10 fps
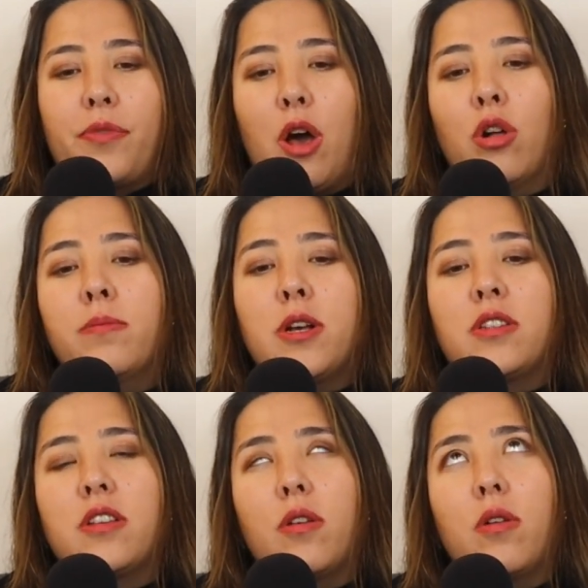
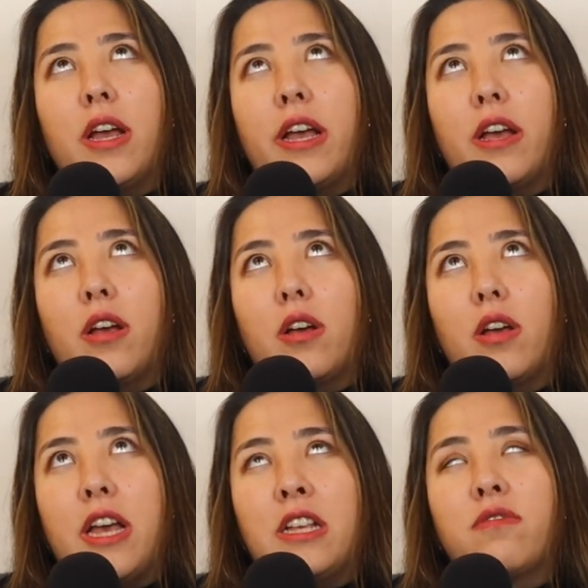almost
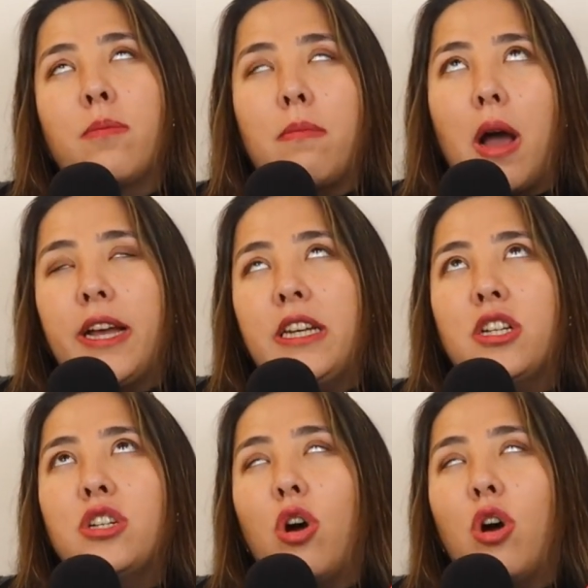is reminded